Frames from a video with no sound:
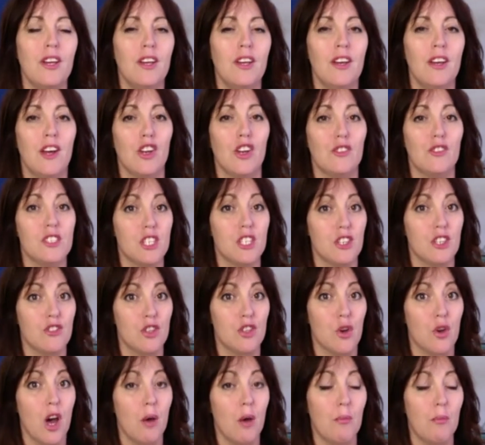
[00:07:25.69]
And obviously, if
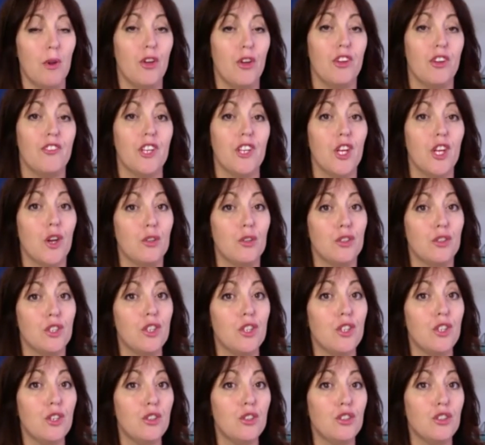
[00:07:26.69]
you upload a video to
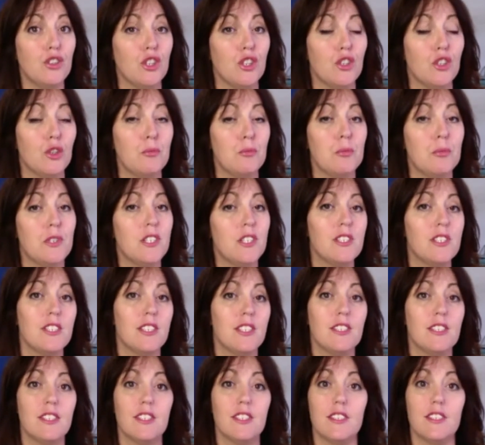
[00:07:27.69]
YouTube,
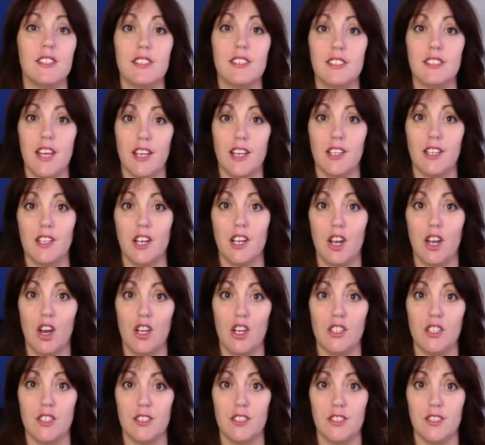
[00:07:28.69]
since it's the second
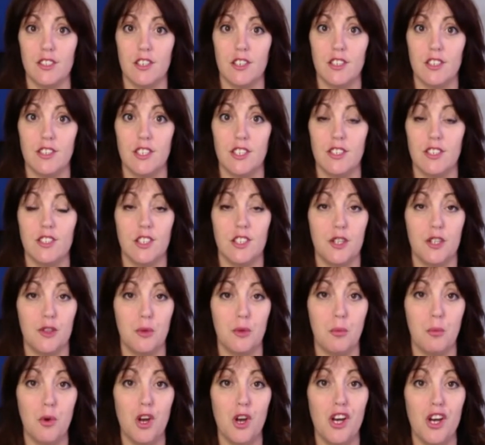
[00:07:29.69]
largest search engine in the
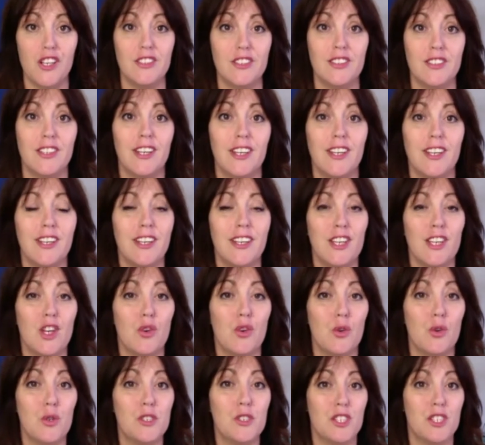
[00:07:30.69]
world,
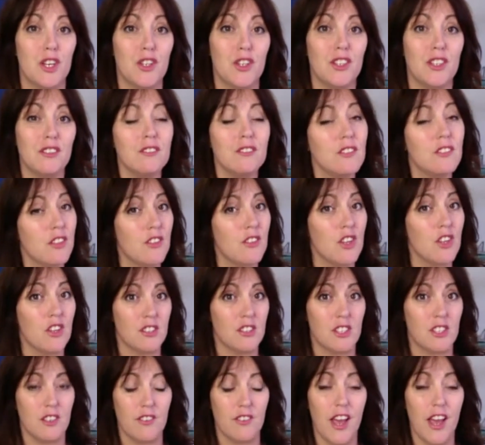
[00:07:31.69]
you're also giving
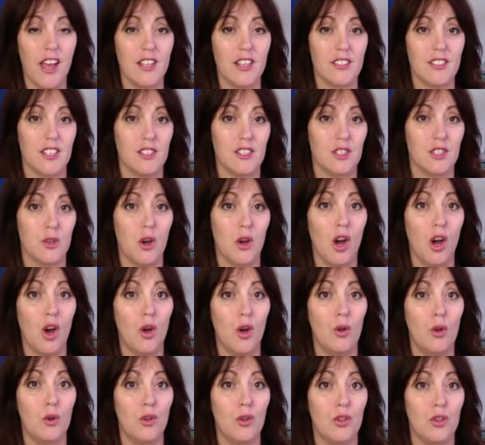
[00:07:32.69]
yourself access to a
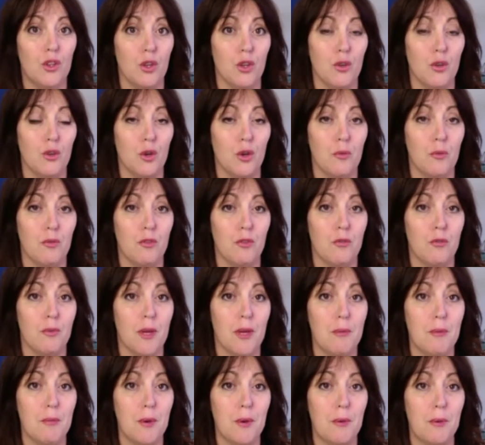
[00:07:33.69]
whole new group of
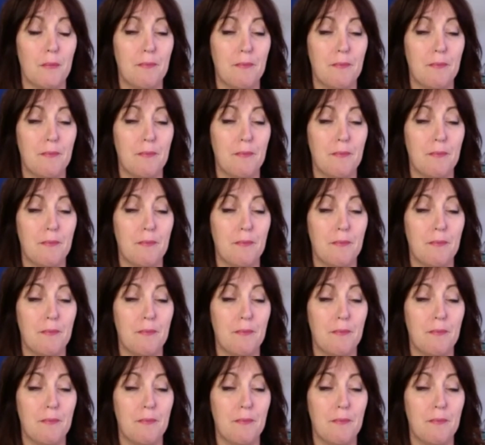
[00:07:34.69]
people.